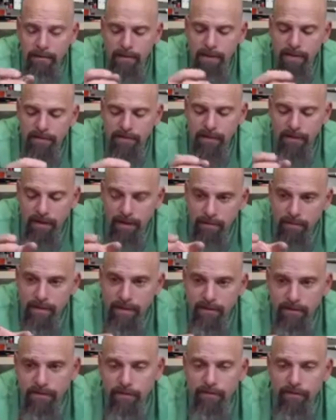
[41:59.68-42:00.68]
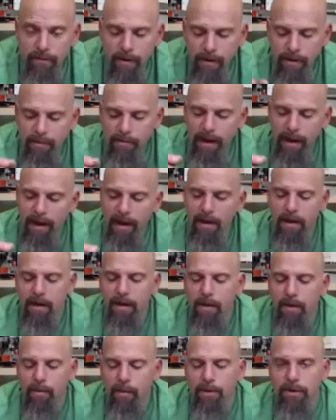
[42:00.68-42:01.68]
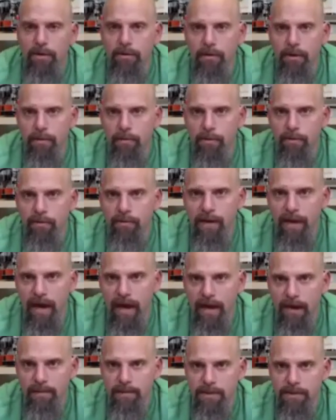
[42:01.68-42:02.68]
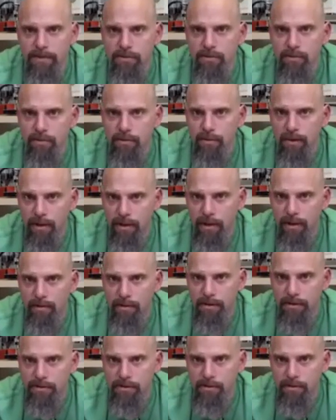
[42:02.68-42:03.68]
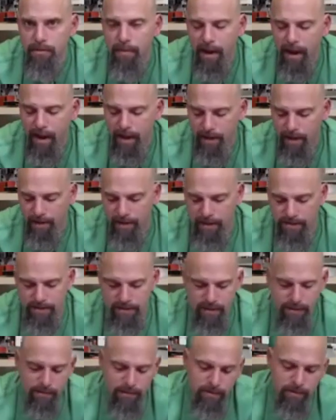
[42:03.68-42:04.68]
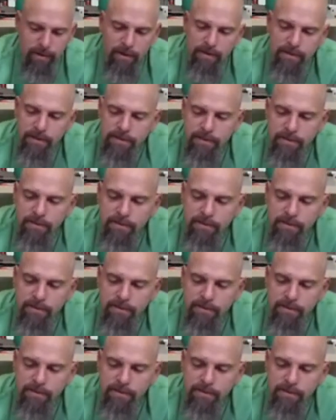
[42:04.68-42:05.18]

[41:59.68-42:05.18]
it's a little bit too far to the back, well, you could move the Acme screw a little bit to the back until you can just